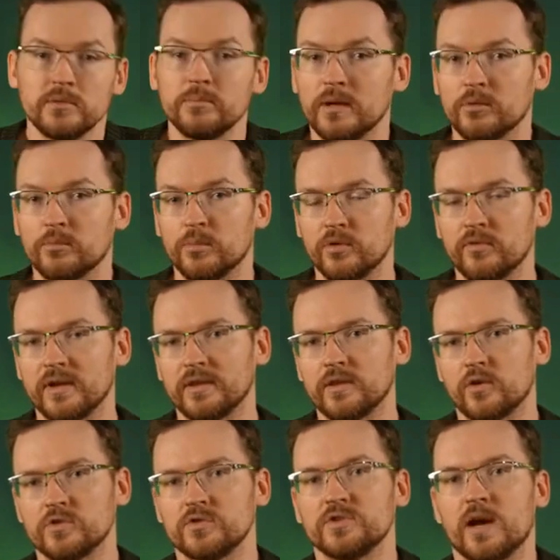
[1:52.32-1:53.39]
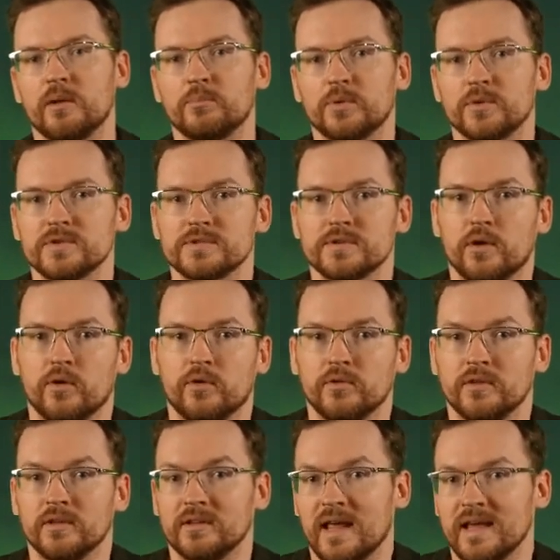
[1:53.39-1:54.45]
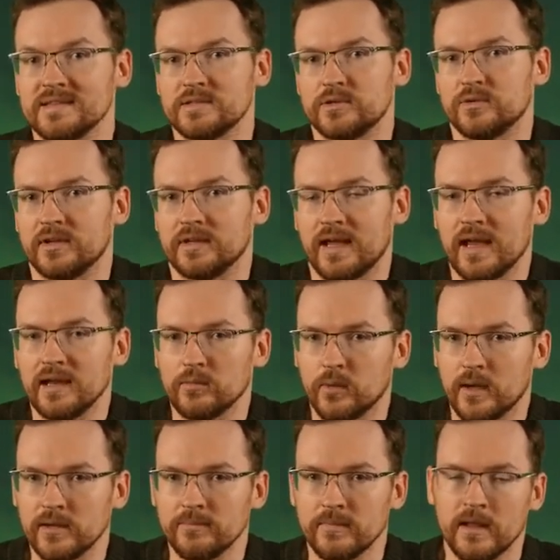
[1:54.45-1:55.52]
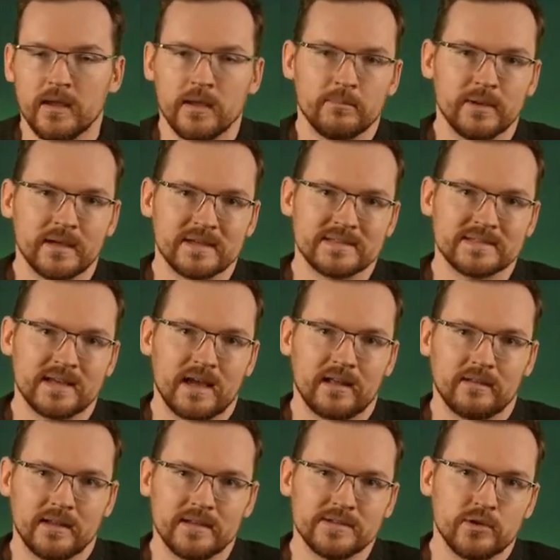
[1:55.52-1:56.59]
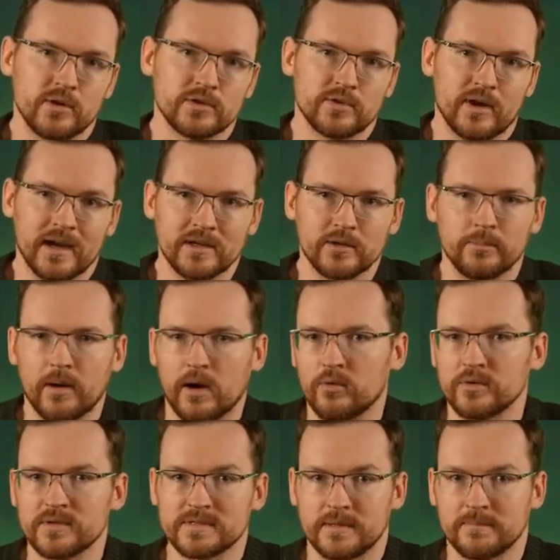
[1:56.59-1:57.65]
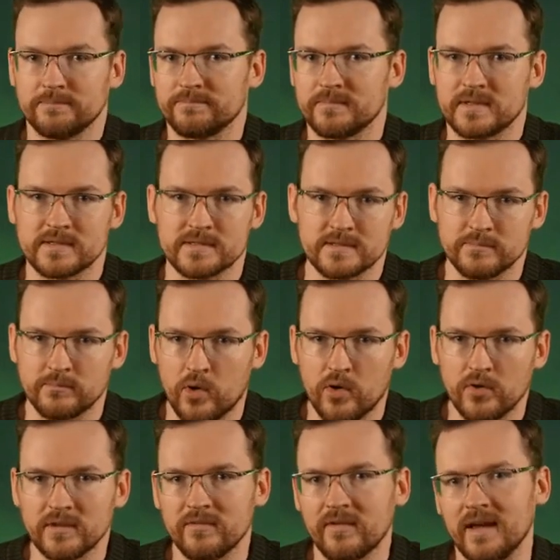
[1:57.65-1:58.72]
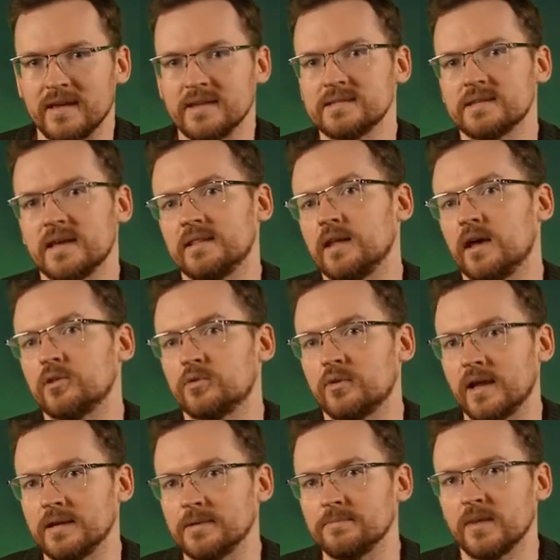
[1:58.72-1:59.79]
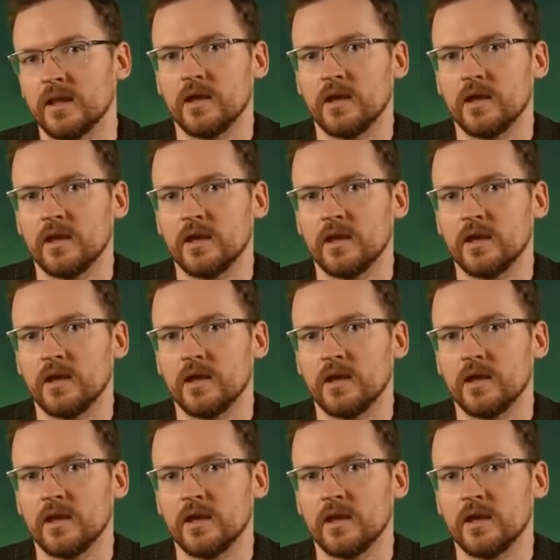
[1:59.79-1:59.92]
be removing those jumpers on the last unit anyway, because unless you're trying to power some small device at the other end,